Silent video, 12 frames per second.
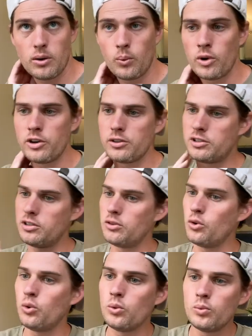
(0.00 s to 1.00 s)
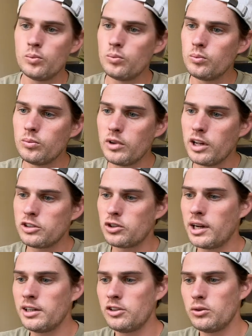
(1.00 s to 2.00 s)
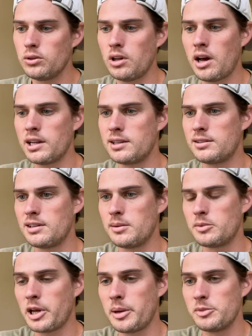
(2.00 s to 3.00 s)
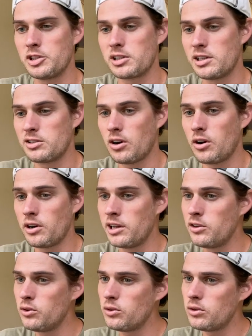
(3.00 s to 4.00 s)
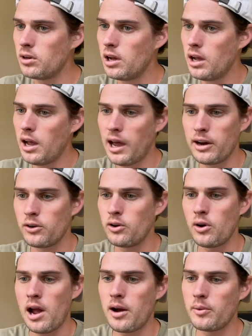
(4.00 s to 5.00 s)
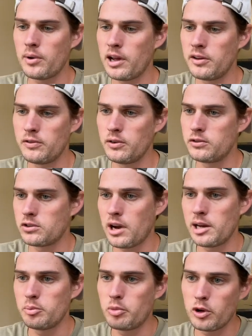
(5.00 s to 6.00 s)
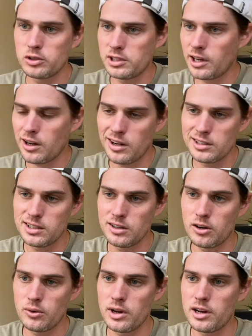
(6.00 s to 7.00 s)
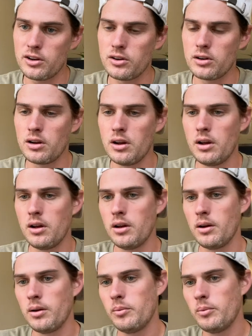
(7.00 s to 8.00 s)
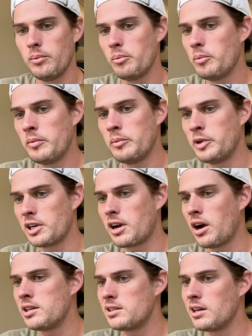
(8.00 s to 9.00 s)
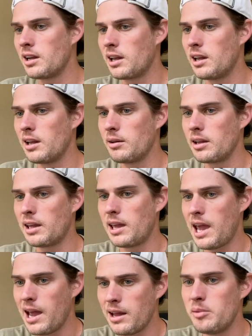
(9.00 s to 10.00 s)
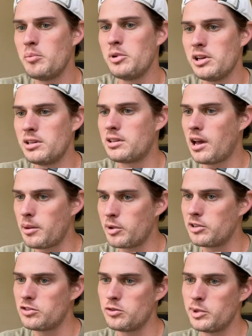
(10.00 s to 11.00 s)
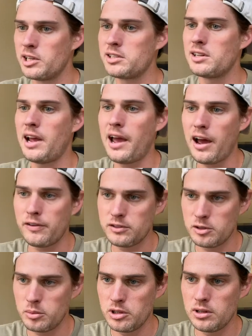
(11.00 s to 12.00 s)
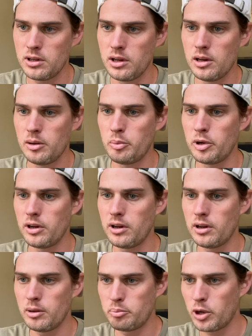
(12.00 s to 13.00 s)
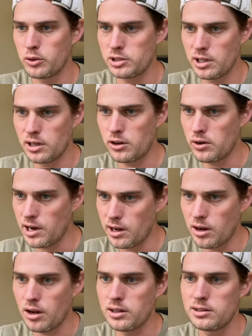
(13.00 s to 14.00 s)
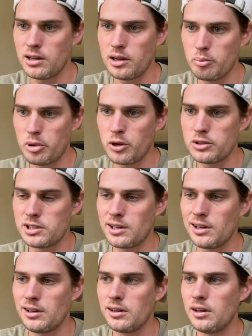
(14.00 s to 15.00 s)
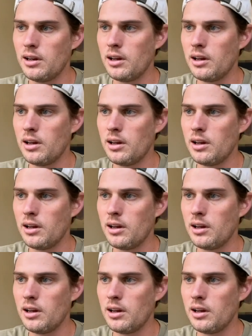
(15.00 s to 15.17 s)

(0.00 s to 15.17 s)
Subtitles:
one or two, trying to do a lot at the same time just gets hard. And I don't know if you've tried posting content already, but content can be time consuming. It doesn't have to be, but creating content and posting it